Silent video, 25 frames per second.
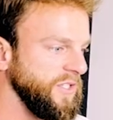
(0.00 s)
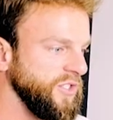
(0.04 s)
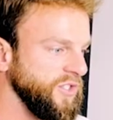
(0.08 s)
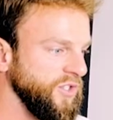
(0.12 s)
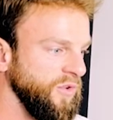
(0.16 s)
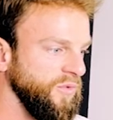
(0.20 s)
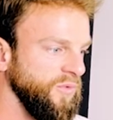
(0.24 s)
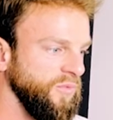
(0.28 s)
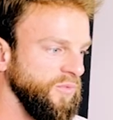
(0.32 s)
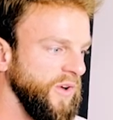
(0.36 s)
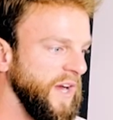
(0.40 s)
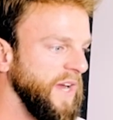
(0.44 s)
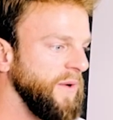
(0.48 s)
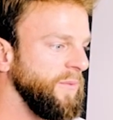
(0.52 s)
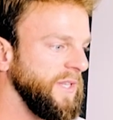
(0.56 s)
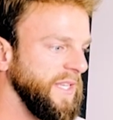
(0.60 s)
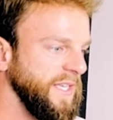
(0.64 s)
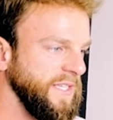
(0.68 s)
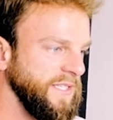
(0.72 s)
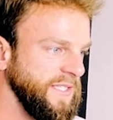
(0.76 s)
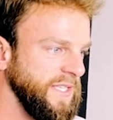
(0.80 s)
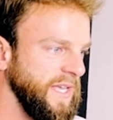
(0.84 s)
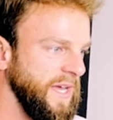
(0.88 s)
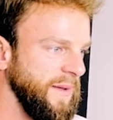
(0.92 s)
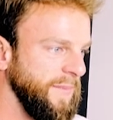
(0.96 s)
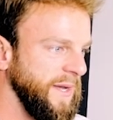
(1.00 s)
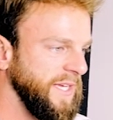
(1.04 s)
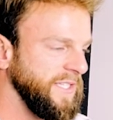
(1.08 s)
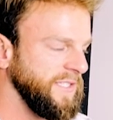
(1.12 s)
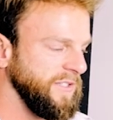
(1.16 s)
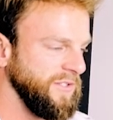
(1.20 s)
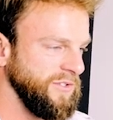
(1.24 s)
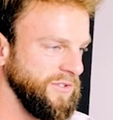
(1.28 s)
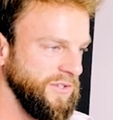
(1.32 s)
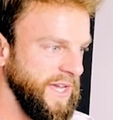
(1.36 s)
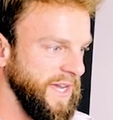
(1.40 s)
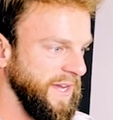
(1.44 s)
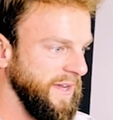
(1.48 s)
So right when they see that message,
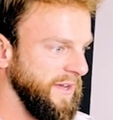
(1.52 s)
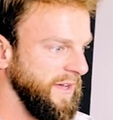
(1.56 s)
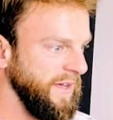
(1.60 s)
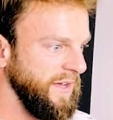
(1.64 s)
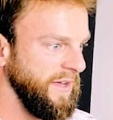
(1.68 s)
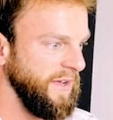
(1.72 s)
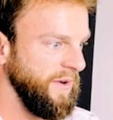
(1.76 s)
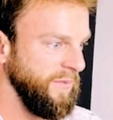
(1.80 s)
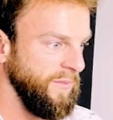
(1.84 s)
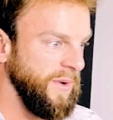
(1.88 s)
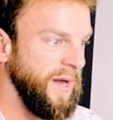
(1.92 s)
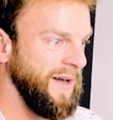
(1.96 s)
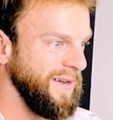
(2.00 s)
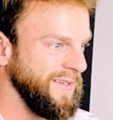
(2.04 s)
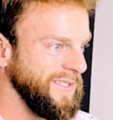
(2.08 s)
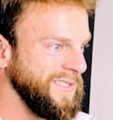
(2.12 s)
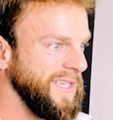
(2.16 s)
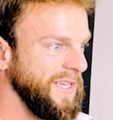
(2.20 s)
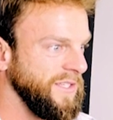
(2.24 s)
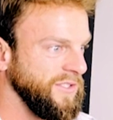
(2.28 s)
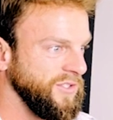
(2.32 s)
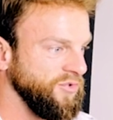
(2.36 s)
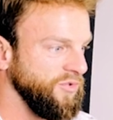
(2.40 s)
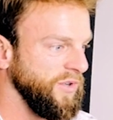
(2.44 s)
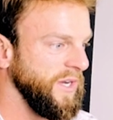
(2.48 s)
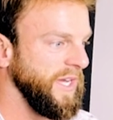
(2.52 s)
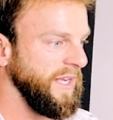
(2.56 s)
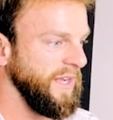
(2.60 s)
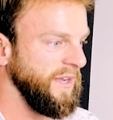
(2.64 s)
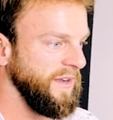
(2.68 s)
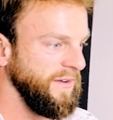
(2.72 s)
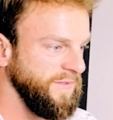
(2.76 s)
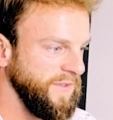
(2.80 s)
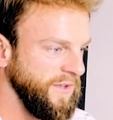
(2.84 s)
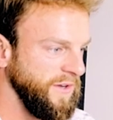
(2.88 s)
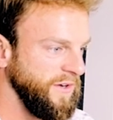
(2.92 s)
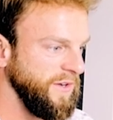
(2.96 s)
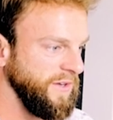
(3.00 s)
they're like, wow, that sounds great. And
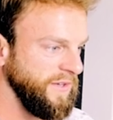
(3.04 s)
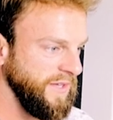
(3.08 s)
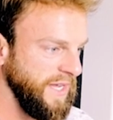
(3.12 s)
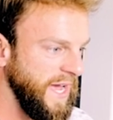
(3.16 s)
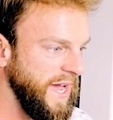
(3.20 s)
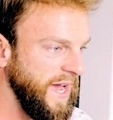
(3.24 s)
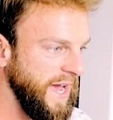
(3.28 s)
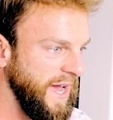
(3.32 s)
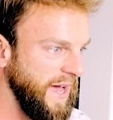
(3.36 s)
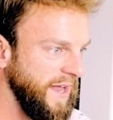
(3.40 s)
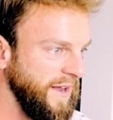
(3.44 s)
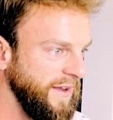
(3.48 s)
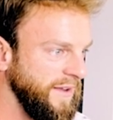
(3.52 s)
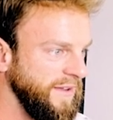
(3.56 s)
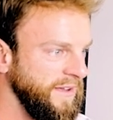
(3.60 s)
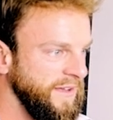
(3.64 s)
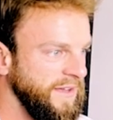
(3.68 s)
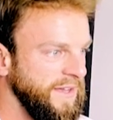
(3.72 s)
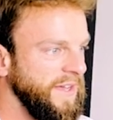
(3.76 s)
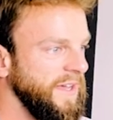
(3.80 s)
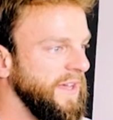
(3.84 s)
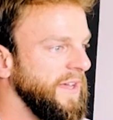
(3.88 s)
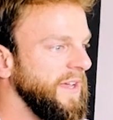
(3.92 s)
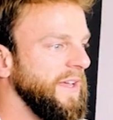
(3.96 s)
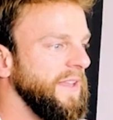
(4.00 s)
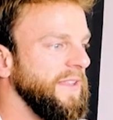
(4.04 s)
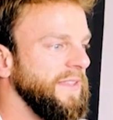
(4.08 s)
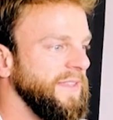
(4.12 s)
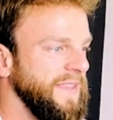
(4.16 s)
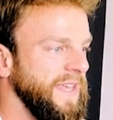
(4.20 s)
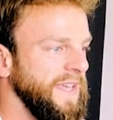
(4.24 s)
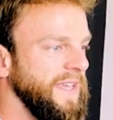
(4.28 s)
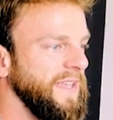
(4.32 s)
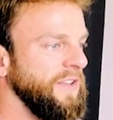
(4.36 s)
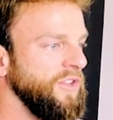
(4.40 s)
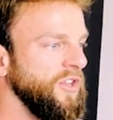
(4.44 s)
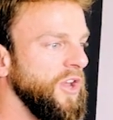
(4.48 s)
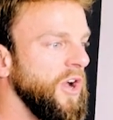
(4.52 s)
if they're a dad,
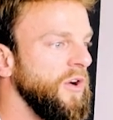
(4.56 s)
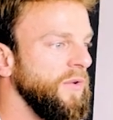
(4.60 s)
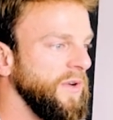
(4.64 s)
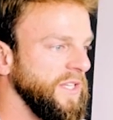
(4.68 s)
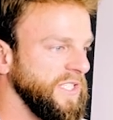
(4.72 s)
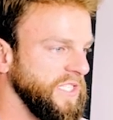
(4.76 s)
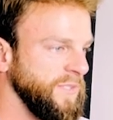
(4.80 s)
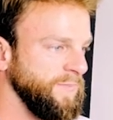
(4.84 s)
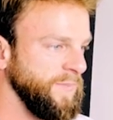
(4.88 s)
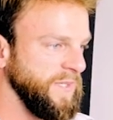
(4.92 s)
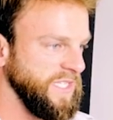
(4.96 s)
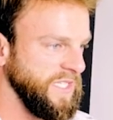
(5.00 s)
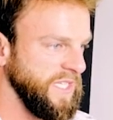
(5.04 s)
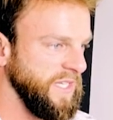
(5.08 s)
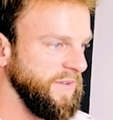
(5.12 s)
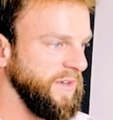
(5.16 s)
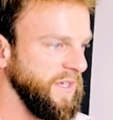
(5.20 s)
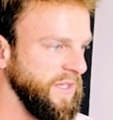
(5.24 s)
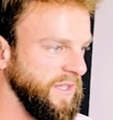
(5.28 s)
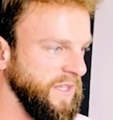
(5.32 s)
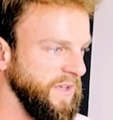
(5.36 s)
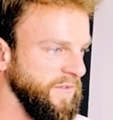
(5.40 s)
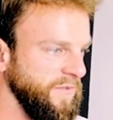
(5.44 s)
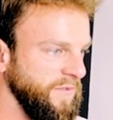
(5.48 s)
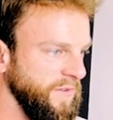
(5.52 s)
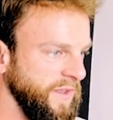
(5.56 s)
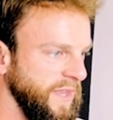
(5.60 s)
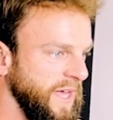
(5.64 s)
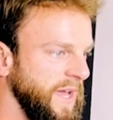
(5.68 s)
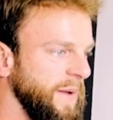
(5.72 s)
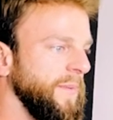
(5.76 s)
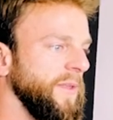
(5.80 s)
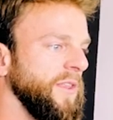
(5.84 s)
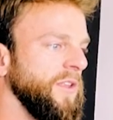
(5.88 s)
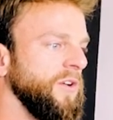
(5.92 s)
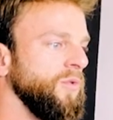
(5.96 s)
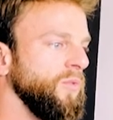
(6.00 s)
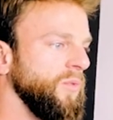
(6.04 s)
they know it's specifically for them
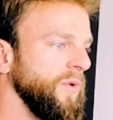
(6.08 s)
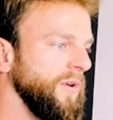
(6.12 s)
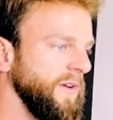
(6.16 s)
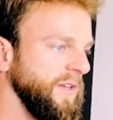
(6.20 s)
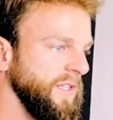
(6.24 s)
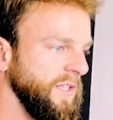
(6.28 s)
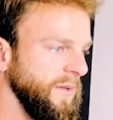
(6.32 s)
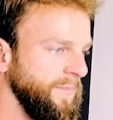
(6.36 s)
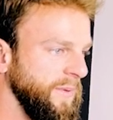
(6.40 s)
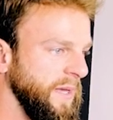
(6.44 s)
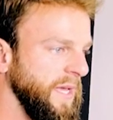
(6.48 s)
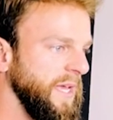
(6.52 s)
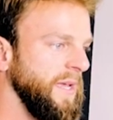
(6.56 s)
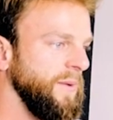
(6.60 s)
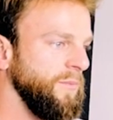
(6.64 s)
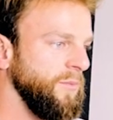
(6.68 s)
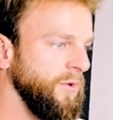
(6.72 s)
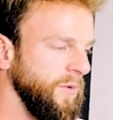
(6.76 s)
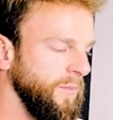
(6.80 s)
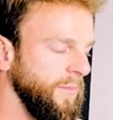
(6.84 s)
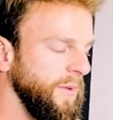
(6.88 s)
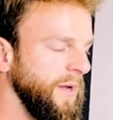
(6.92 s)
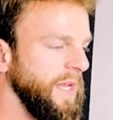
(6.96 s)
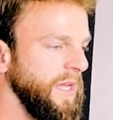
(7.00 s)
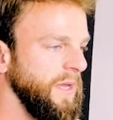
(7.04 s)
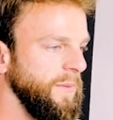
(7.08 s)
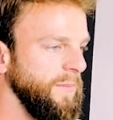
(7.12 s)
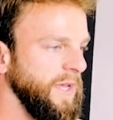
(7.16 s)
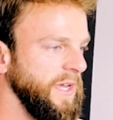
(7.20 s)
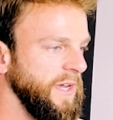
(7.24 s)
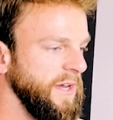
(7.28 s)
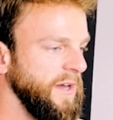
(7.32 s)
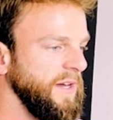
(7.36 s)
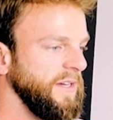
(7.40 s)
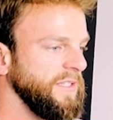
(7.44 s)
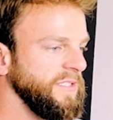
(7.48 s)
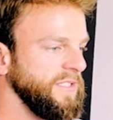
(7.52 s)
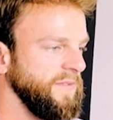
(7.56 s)
and they're willing to pay more money
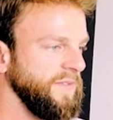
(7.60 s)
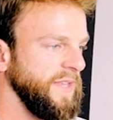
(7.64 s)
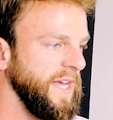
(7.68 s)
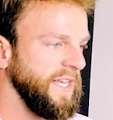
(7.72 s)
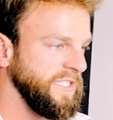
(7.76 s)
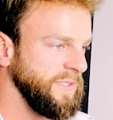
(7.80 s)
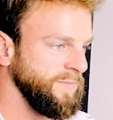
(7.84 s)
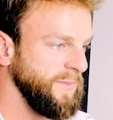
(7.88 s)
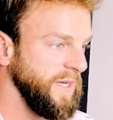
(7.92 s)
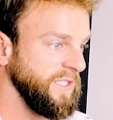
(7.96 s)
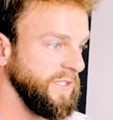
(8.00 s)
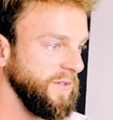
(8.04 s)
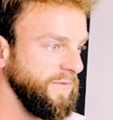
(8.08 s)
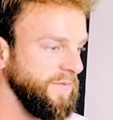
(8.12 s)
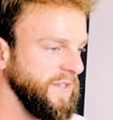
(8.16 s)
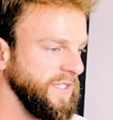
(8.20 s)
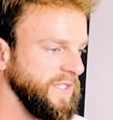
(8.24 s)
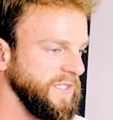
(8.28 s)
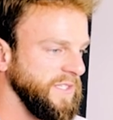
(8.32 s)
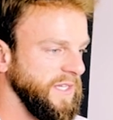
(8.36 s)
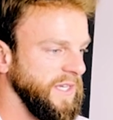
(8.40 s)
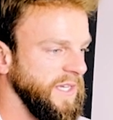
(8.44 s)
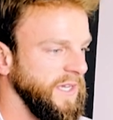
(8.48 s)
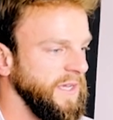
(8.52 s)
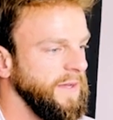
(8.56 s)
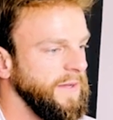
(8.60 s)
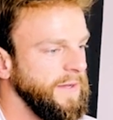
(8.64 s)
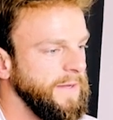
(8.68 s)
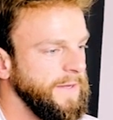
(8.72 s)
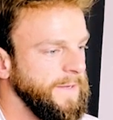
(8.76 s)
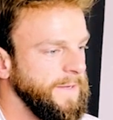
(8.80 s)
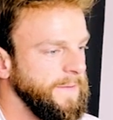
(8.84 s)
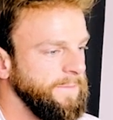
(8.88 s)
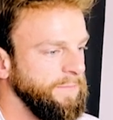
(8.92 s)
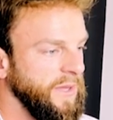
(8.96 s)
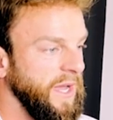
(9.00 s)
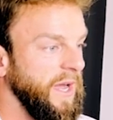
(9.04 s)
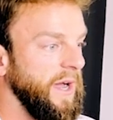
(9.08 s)
because of that specificity.
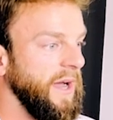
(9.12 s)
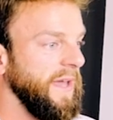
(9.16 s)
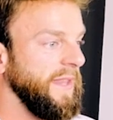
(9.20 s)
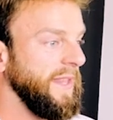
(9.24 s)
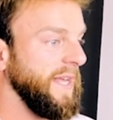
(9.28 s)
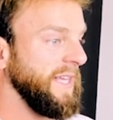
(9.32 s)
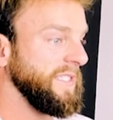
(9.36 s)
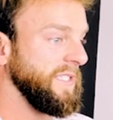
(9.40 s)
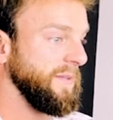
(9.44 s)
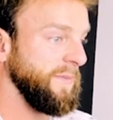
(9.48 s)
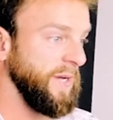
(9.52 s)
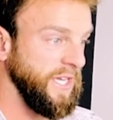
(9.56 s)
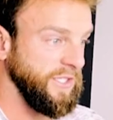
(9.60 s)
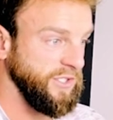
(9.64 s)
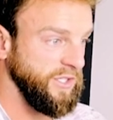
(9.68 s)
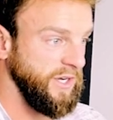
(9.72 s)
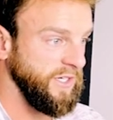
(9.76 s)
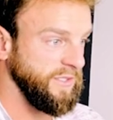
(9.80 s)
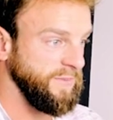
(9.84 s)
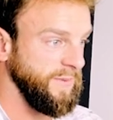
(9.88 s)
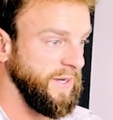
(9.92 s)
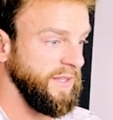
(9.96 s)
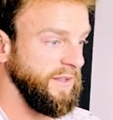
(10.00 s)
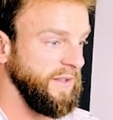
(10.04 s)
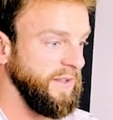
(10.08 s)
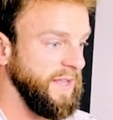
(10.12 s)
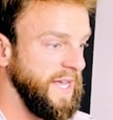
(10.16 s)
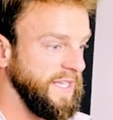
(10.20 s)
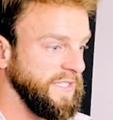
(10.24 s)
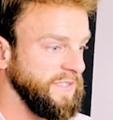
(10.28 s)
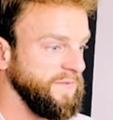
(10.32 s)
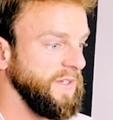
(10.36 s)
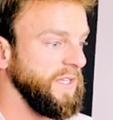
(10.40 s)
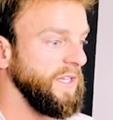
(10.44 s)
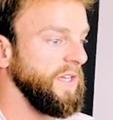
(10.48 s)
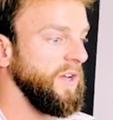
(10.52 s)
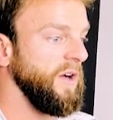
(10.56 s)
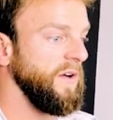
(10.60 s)
And that's something I talked about in the last
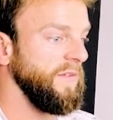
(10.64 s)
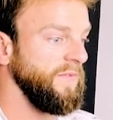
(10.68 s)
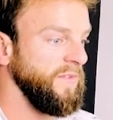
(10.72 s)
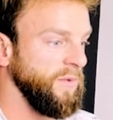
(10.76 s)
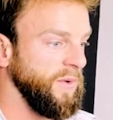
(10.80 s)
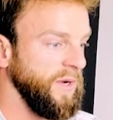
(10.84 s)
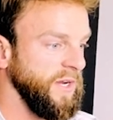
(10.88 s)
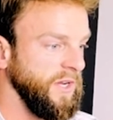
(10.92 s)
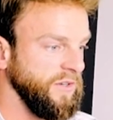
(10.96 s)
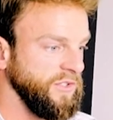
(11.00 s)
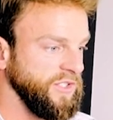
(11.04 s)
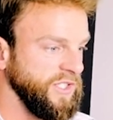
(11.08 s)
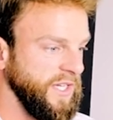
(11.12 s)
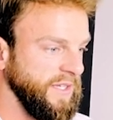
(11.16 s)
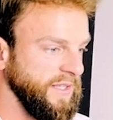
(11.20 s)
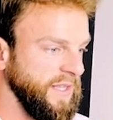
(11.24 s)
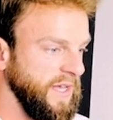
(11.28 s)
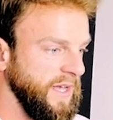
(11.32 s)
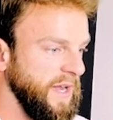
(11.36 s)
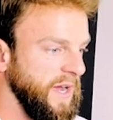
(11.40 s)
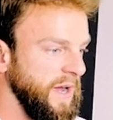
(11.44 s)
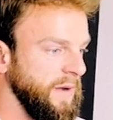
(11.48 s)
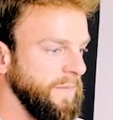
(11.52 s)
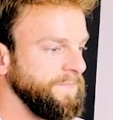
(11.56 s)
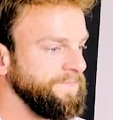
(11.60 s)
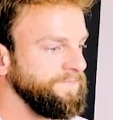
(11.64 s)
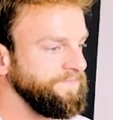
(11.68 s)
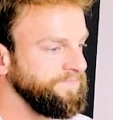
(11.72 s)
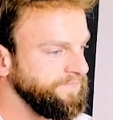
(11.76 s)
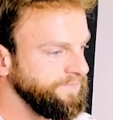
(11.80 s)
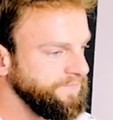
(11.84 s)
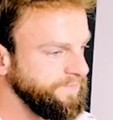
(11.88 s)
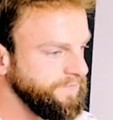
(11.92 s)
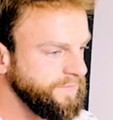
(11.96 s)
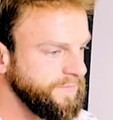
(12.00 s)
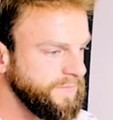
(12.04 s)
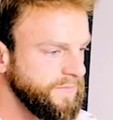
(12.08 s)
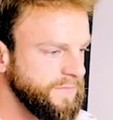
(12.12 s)
video if you want to go check that
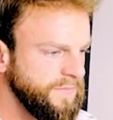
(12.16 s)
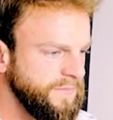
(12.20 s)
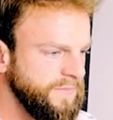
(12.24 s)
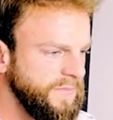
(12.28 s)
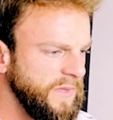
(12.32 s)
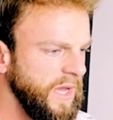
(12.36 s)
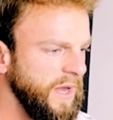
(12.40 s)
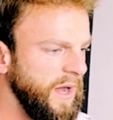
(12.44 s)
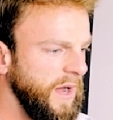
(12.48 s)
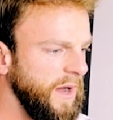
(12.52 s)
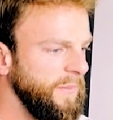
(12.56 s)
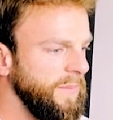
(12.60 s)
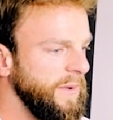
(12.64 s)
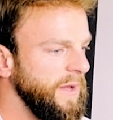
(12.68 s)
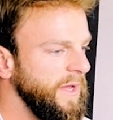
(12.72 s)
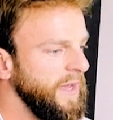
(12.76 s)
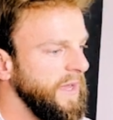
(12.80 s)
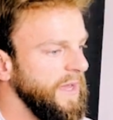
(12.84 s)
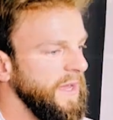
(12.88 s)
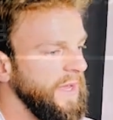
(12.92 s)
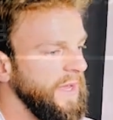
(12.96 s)
out.